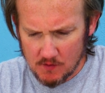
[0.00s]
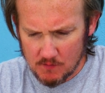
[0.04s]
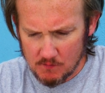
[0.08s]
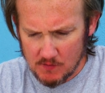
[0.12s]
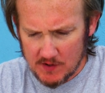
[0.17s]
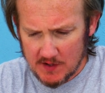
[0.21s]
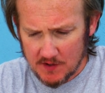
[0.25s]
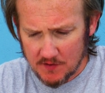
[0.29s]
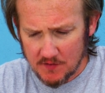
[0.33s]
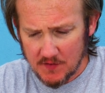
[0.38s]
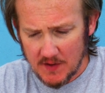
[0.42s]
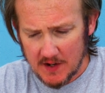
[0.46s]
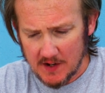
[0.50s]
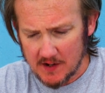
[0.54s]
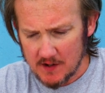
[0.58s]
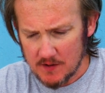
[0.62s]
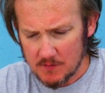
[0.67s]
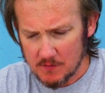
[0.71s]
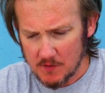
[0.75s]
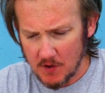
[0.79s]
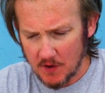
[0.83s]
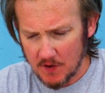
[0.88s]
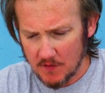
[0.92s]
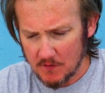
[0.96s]
really thick
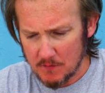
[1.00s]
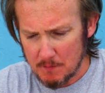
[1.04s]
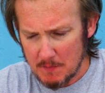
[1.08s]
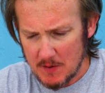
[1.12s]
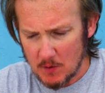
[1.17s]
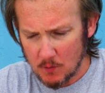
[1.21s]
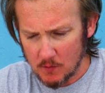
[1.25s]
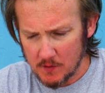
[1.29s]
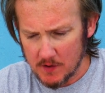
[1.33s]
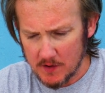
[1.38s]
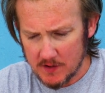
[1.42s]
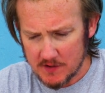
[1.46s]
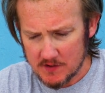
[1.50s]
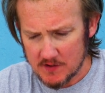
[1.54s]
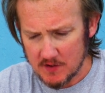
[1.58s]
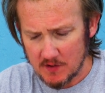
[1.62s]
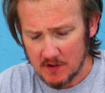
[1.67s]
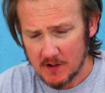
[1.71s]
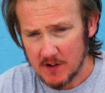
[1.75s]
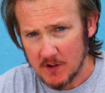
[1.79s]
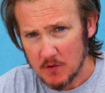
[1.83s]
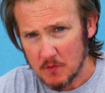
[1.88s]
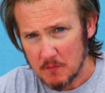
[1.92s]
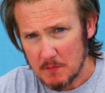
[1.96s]
kind of milk into
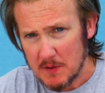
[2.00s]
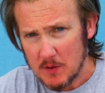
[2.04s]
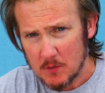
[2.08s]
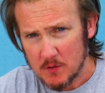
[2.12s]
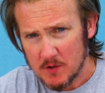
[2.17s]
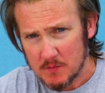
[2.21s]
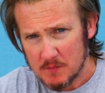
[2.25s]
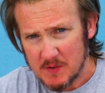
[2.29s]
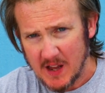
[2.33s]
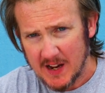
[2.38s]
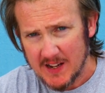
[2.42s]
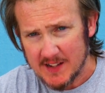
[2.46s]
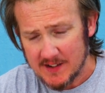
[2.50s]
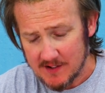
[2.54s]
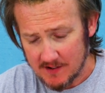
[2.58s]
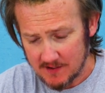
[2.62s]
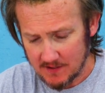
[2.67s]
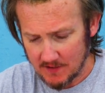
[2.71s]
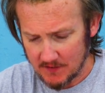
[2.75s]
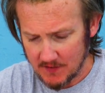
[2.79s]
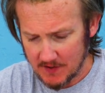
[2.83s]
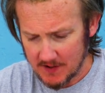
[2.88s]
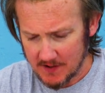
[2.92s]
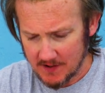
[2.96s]
like a little milk cake,
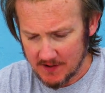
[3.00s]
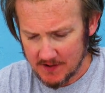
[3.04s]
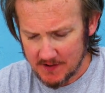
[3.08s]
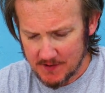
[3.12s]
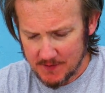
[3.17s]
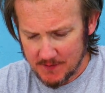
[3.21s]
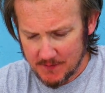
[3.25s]
I think.